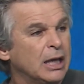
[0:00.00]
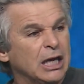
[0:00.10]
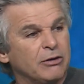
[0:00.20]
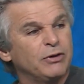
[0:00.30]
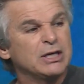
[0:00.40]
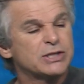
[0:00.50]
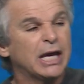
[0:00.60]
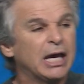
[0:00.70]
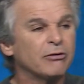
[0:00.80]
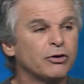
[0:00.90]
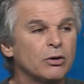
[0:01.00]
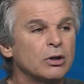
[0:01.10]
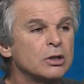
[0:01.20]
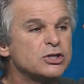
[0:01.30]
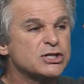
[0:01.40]
If He's ever
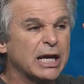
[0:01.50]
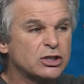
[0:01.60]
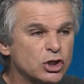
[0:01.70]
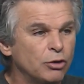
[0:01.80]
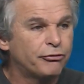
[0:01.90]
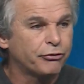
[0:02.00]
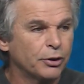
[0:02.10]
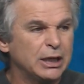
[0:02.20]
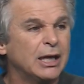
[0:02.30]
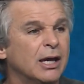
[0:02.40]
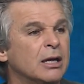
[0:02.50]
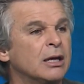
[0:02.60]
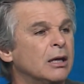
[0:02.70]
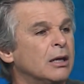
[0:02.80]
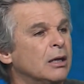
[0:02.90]
set you free
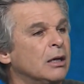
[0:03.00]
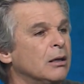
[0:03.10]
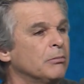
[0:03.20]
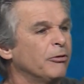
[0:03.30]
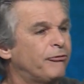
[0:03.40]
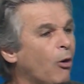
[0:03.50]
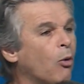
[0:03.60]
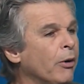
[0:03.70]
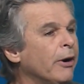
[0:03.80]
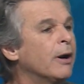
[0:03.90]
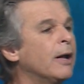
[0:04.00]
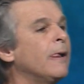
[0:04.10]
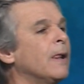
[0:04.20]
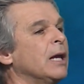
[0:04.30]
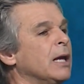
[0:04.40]
before,
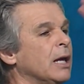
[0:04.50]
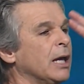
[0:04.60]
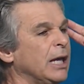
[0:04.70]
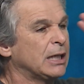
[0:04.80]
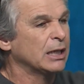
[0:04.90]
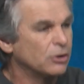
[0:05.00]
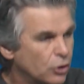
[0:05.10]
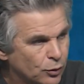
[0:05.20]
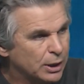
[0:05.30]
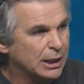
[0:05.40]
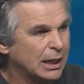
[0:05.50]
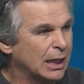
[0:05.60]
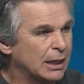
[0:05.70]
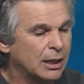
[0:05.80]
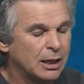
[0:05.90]
He can do it again.